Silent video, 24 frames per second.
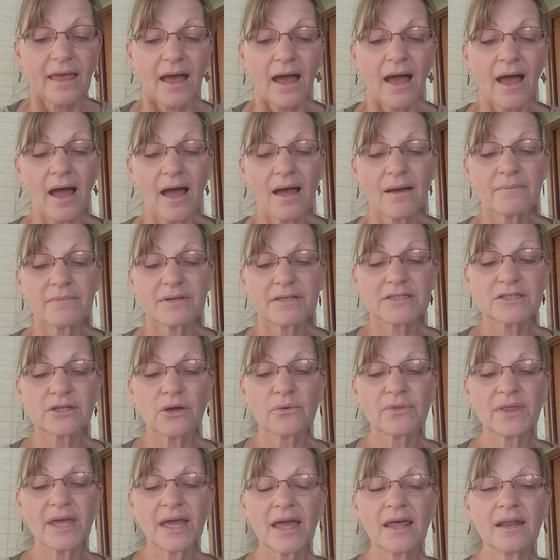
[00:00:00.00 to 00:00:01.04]
Um,
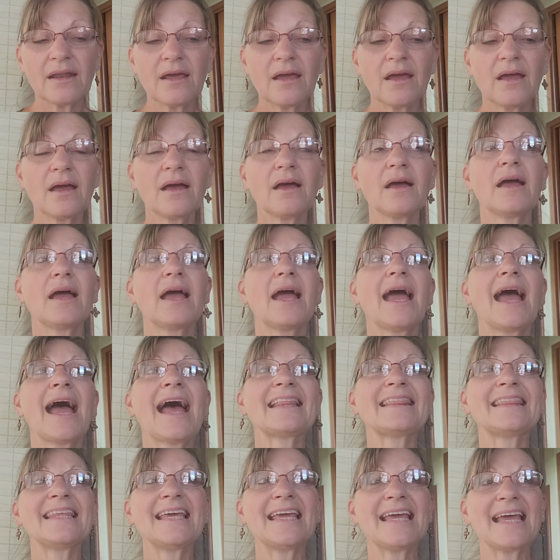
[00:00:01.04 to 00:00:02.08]
so then
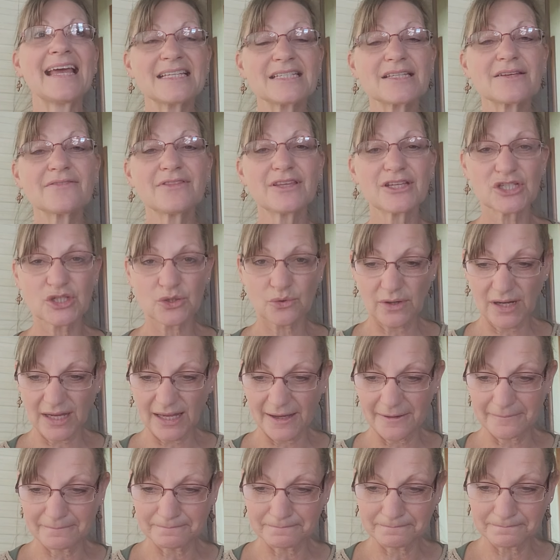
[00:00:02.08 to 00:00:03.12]
at the end of the
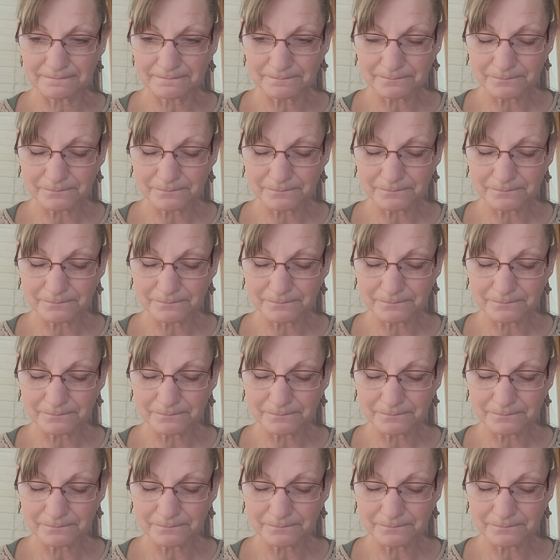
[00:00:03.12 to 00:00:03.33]
dream,